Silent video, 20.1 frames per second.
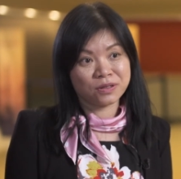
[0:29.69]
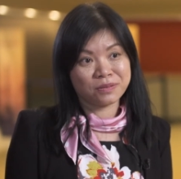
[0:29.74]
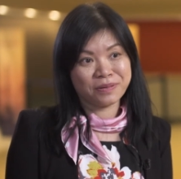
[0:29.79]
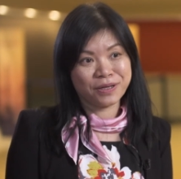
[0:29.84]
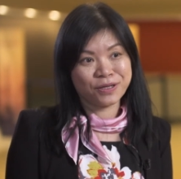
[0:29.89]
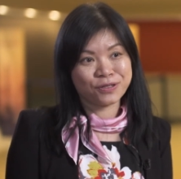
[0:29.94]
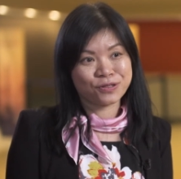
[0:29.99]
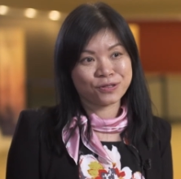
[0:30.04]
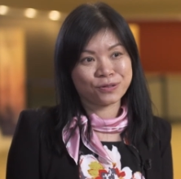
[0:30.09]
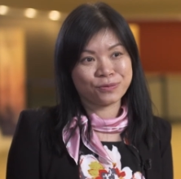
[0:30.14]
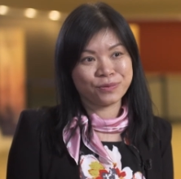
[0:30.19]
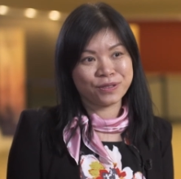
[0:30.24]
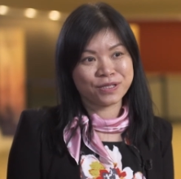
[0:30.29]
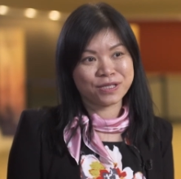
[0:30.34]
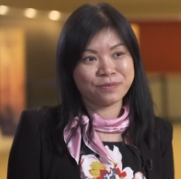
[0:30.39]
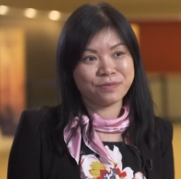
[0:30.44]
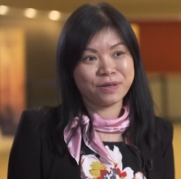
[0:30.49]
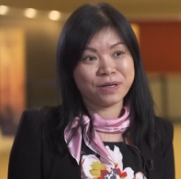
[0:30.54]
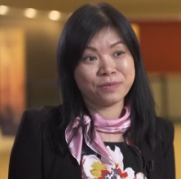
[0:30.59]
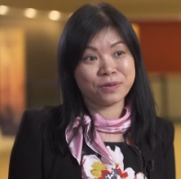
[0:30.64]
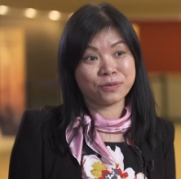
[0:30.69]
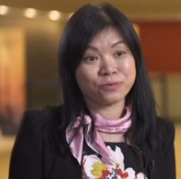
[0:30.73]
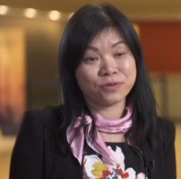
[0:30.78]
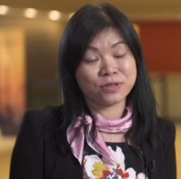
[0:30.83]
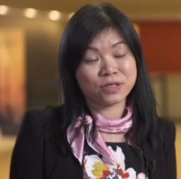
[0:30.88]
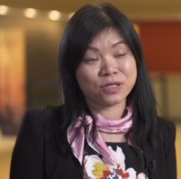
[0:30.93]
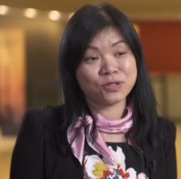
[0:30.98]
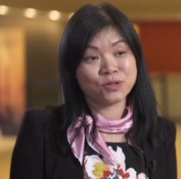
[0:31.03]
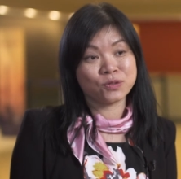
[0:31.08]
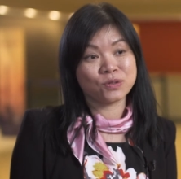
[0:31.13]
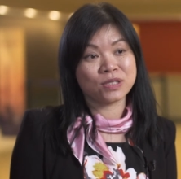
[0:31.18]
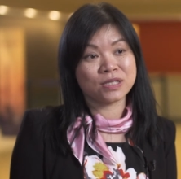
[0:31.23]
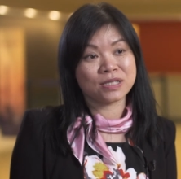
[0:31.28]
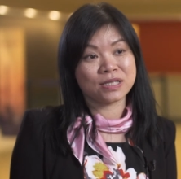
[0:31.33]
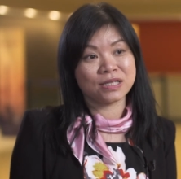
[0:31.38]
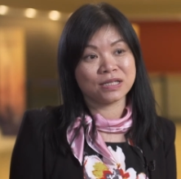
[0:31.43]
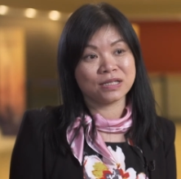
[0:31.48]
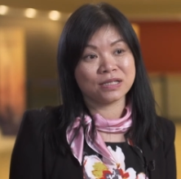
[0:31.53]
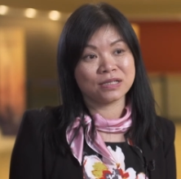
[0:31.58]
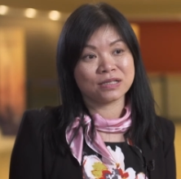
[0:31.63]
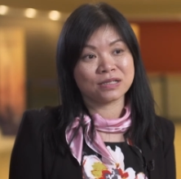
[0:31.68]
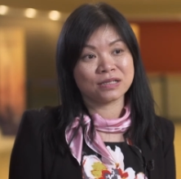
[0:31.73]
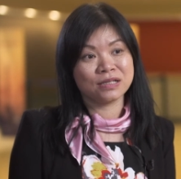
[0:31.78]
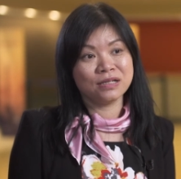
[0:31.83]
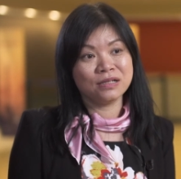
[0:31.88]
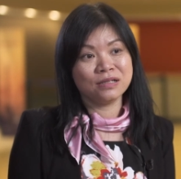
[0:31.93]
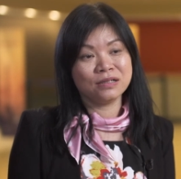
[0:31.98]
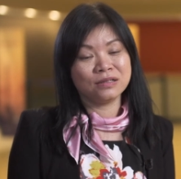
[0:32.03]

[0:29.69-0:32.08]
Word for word: in patients with minimal residual disease.